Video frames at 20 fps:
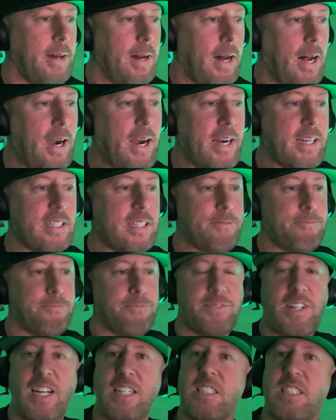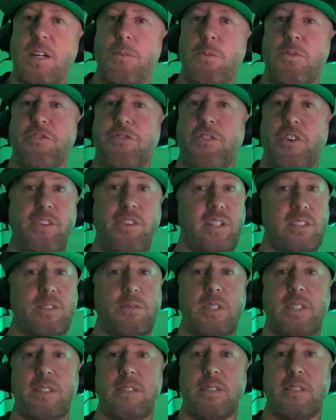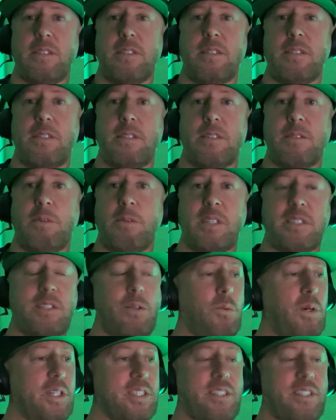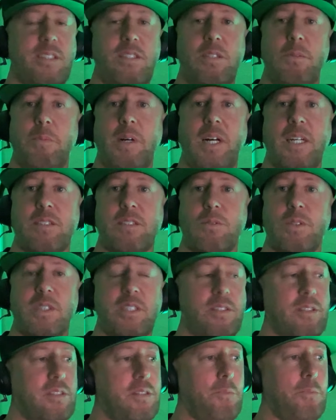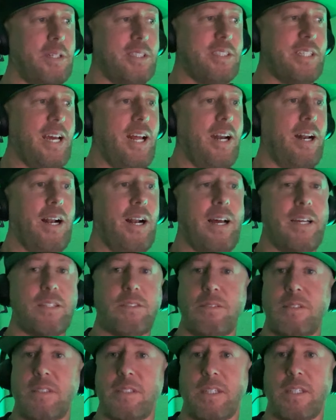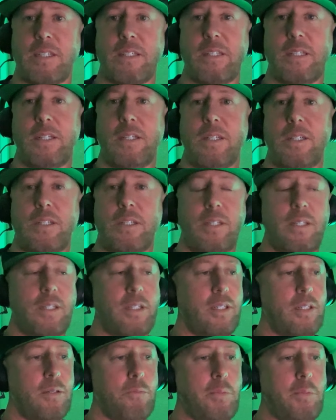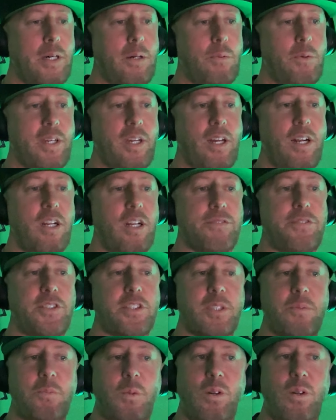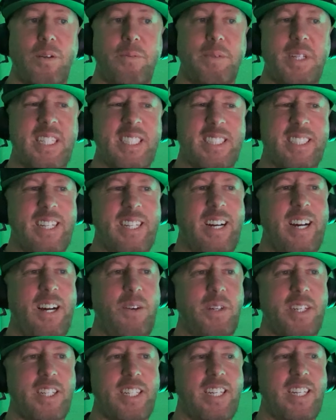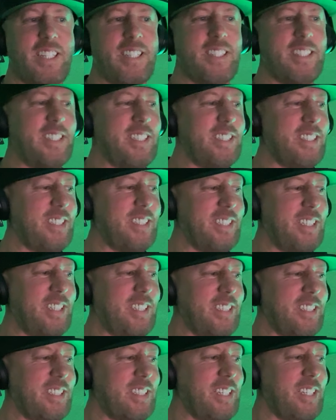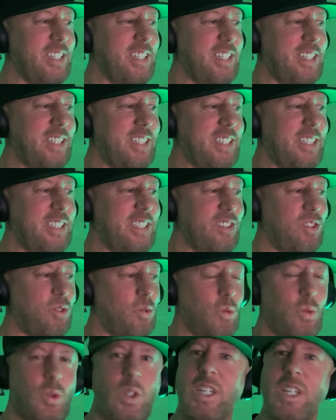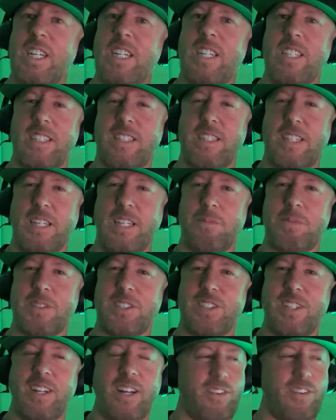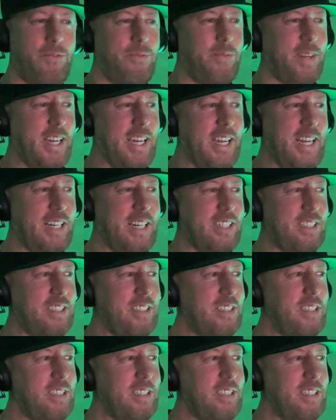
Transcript: All right, that's it for this one wasn't wasn't too much. It wasn't too much to analyze really. But we're gonna look for some more because I, I want to get into his uh, his real deep stuff, man.